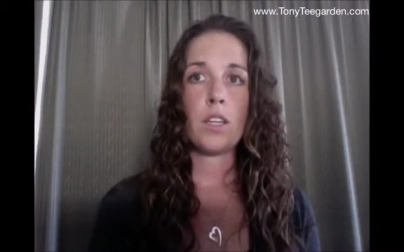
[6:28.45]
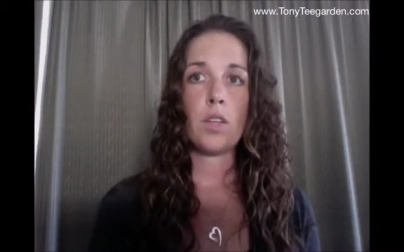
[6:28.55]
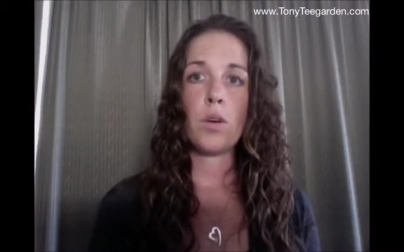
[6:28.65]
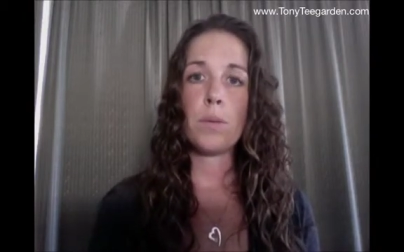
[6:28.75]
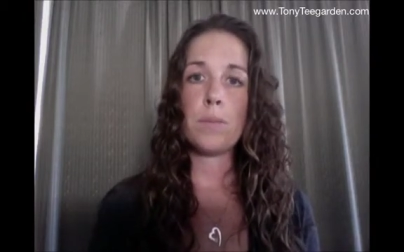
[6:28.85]

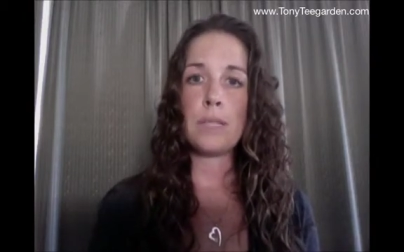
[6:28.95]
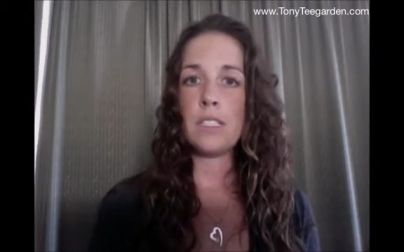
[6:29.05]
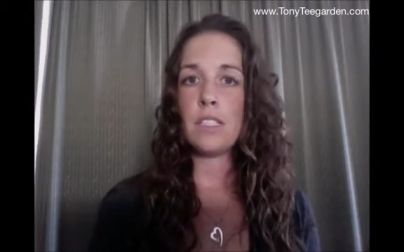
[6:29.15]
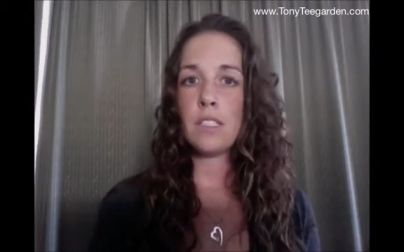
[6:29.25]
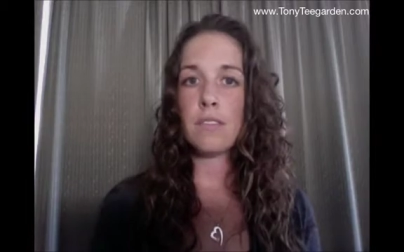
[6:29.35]
your
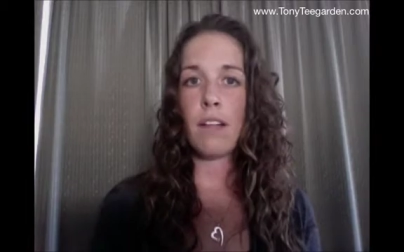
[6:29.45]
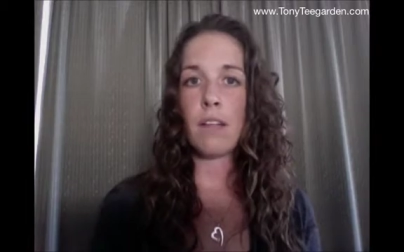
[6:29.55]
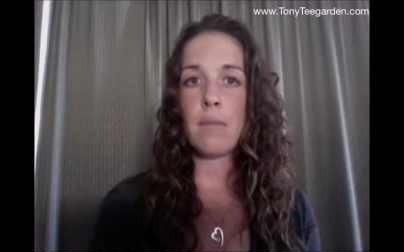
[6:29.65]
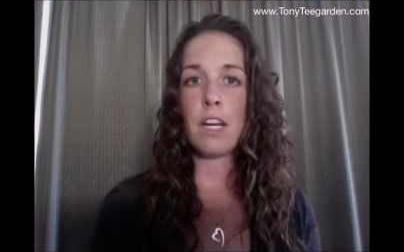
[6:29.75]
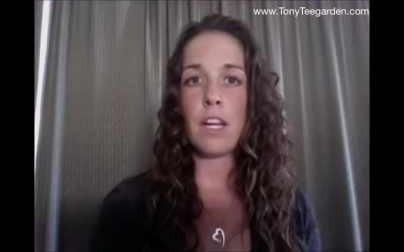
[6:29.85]
business
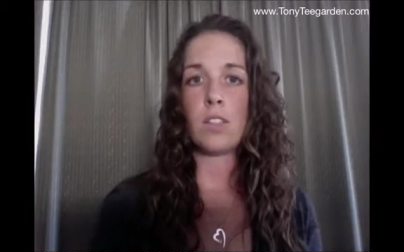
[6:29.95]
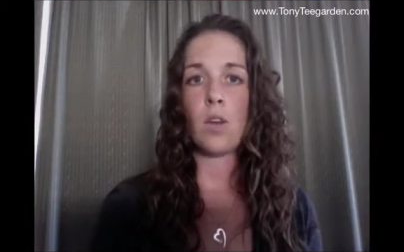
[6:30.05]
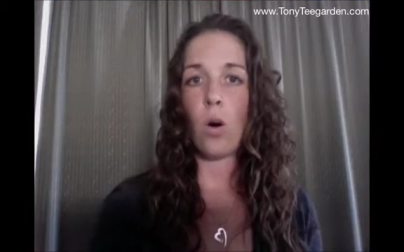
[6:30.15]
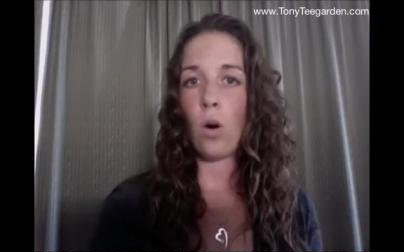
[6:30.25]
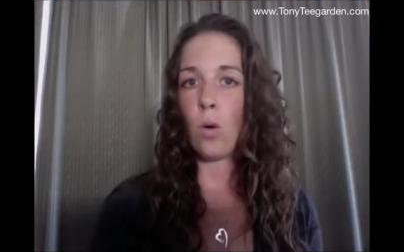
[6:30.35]
development is
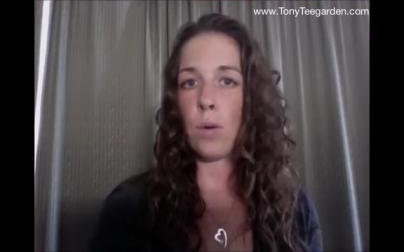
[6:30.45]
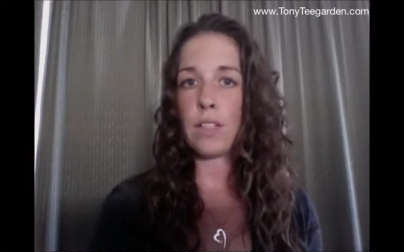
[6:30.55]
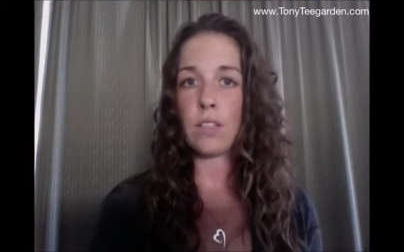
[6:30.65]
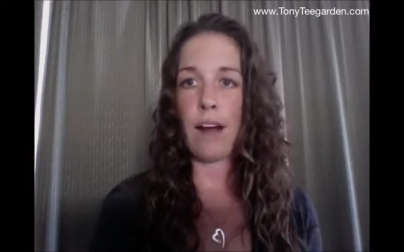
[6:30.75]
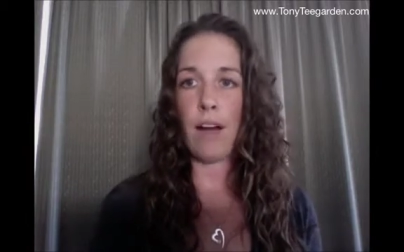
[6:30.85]

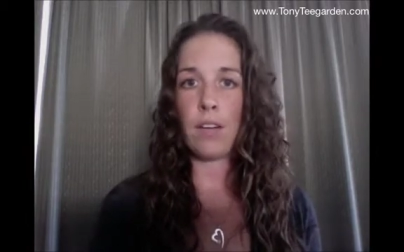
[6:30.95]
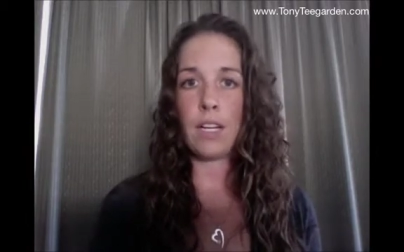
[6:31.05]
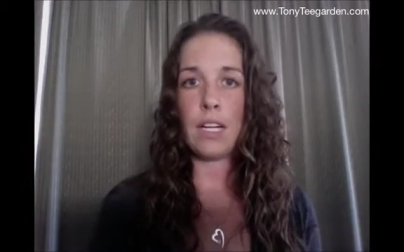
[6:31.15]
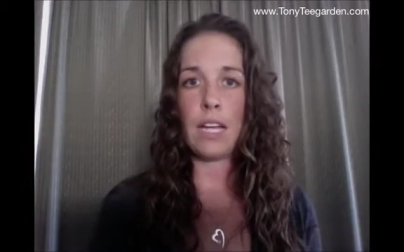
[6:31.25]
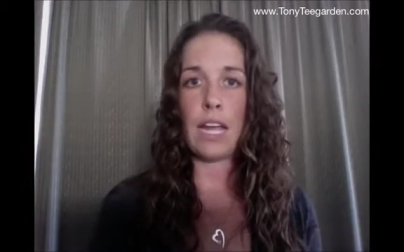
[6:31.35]
always
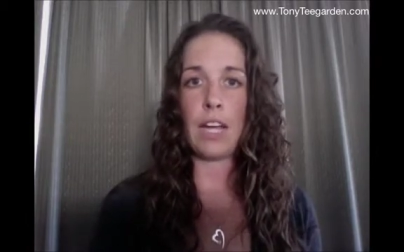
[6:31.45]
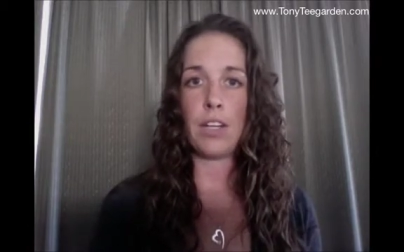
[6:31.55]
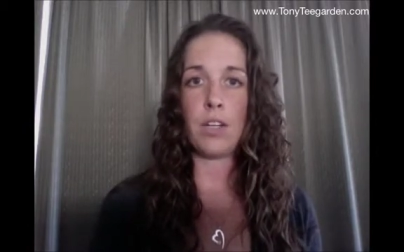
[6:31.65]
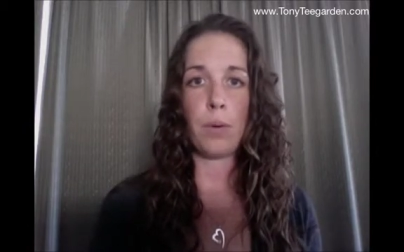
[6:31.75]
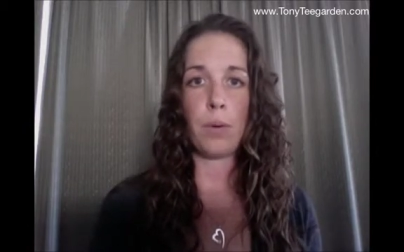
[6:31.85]
grounded
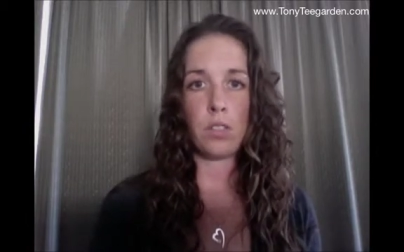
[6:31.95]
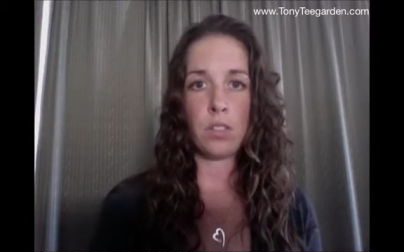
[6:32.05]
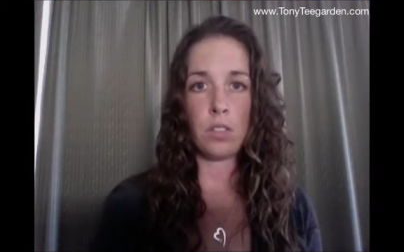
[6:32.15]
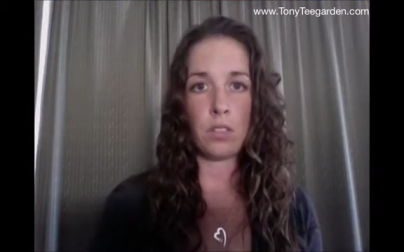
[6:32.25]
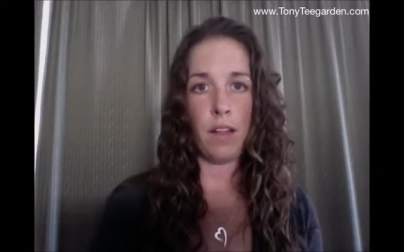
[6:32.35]
in your
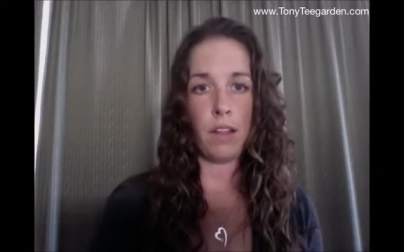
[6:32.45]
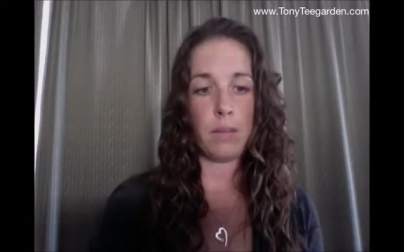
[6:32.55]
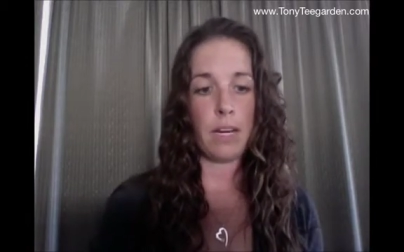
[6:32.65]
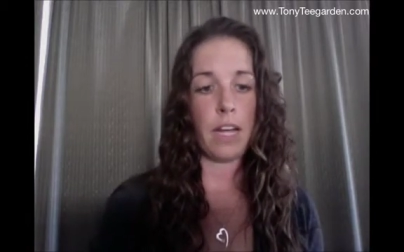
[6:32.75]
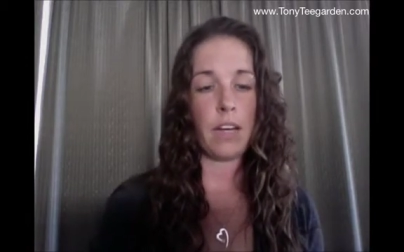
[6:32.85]
personal development.